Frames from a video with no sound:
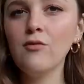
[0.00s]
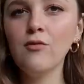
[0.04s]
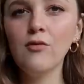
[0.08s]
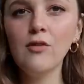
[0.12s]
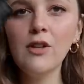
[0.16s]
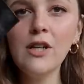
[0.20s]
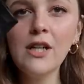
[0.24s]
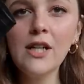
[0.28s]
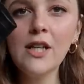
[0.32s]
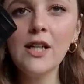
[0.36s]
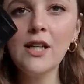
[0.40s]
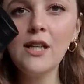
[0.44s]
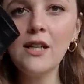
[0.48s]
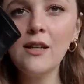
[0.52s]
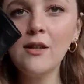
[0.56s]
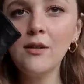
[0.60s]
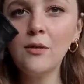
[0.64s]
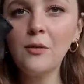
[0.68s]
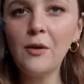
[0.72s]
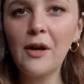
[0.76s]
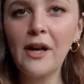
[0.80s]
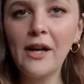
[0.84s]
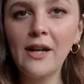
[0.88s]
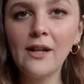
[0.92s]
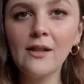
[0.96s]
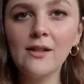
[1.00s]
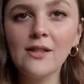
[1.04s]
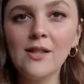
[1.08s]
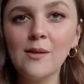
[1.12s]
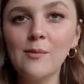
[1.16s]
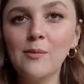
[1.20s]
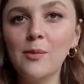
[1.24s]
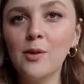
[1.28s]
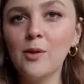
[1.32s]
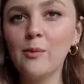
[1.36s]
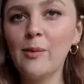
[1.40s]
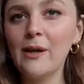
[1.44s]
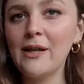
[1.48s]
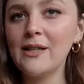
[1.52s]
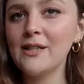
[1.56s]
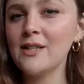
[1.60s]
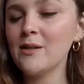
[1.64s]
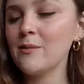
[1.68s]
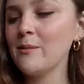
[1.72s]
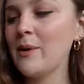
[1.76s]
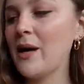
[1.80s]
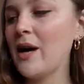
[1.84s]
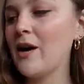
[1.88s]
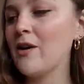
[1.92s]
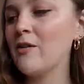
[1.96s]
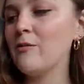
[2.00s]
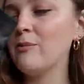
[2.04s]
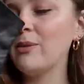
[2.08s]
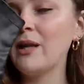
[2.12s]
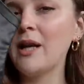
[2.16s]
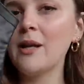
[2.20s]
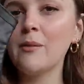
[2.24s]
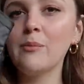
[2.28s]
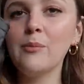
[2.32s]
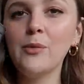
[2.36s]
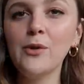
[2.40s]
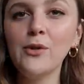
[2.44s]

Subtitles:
Really great, simple, basic pair of black